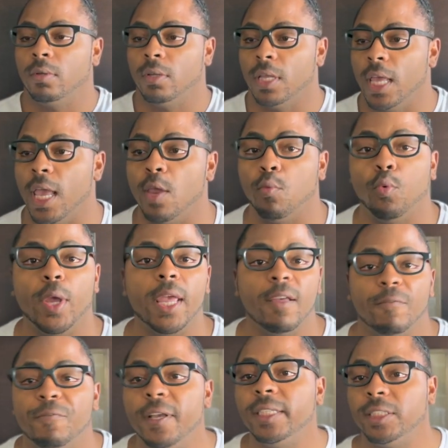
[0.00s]
And we
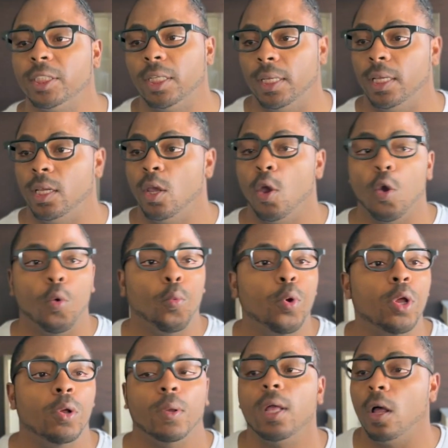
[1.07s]
eventually
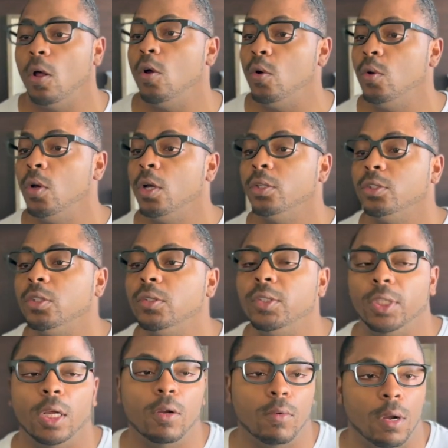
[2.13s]
will go to
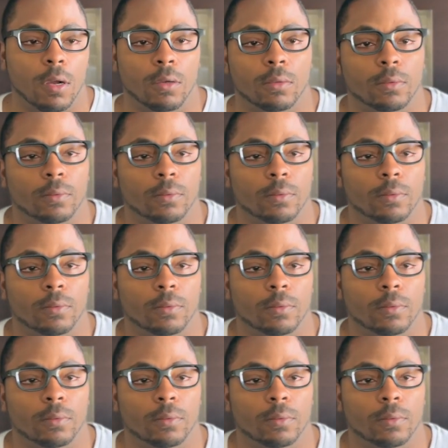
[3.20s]
zero.